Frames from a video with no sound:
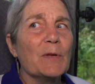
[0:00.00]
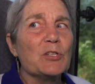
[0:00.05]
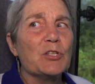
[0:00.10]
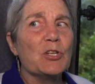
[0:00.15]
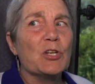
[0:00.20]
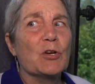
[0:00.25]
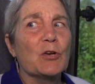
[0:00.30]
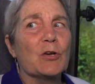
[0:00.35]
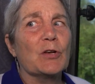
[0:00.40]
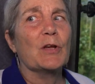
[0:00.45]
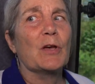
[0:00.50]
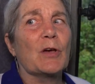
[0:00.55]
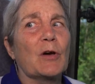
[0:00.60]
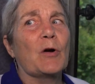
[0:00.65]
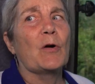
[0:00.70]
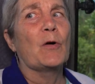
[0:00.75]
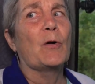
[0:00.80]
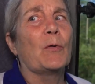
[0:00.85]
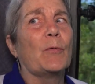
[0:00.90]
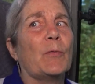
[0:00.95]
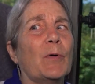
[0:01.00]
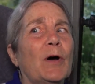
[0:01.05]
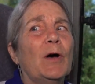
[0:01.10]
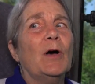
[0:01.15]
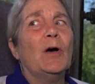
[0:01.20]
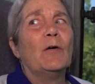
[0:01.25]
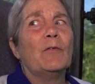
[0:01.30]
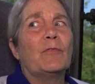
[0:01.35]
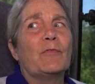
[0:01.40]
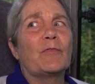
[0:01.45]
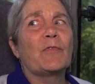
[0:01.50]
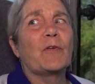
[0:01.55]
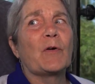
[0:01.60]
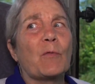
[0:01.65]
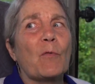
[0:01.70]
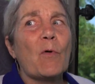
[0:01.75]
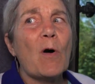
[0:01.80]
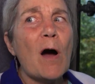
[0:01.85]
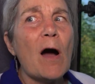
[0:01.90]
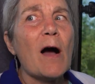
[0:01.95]
me she couldn't go
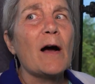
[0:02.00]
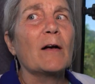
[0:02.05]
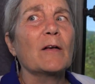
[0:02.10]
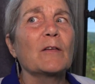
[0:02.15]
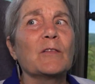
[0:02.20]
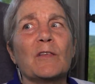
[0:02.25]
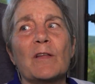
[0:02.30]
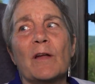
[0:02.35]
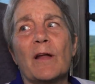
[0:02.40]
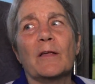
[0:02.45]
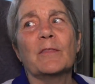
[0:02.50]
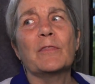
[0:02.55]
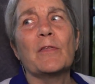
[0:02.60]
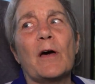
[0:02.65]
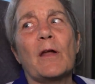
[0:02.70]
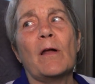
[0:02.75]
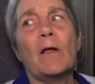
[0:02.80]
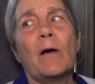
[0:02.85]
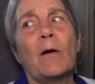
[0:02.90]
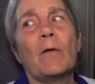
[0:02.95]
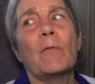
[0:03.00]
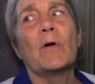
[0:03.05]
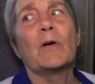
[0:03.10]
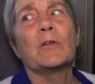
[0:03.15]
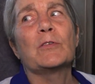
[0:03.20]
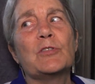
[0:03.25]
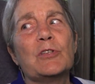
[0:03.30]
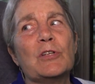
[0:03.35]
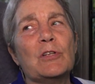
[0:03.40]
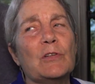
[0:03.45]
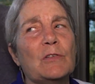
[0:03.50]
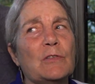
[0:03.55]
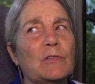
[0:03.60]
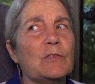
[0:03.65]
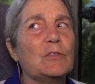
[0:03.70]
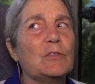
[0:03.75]
for walks. And I thought, oh well, she's